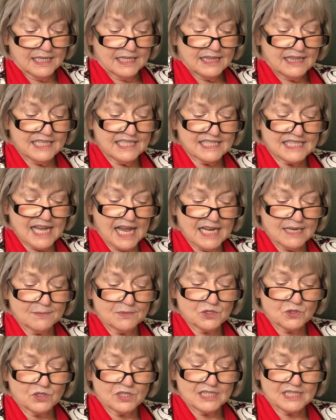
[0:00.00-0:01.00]
These
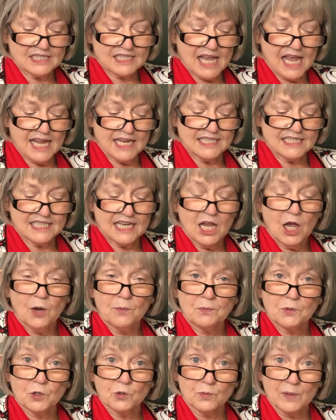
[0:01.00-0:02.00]
items are designed to
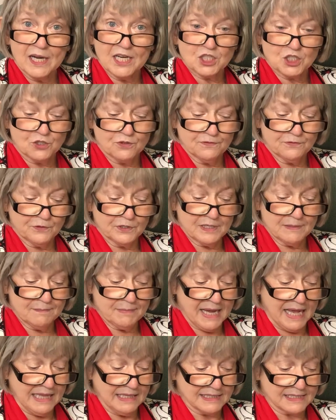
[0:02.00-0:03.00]
help correct your foot
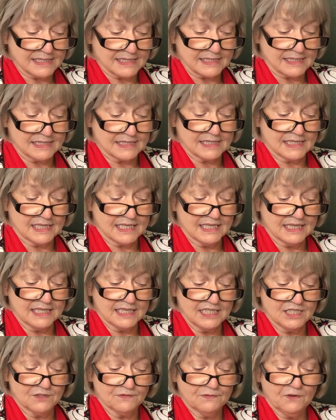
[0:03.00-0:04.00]
imbalances that can
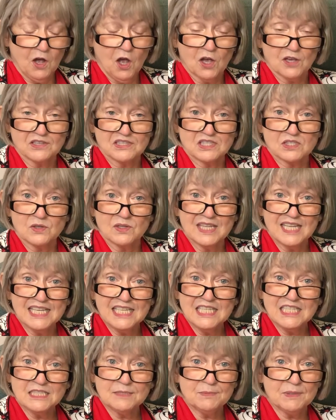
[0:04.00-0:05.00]
lead to falls, so they
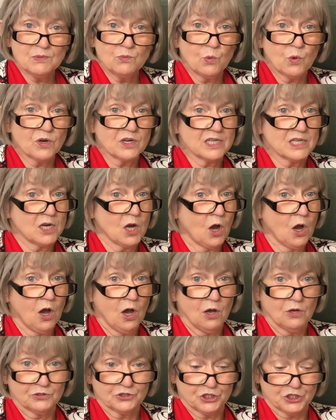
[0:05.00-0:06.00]
need to be worn in
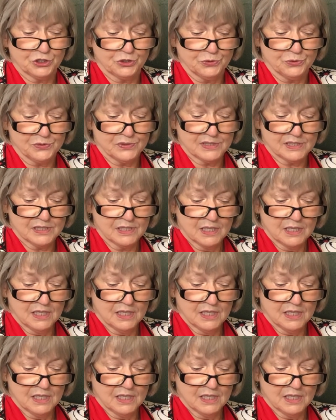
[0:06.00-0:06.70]
all shoes.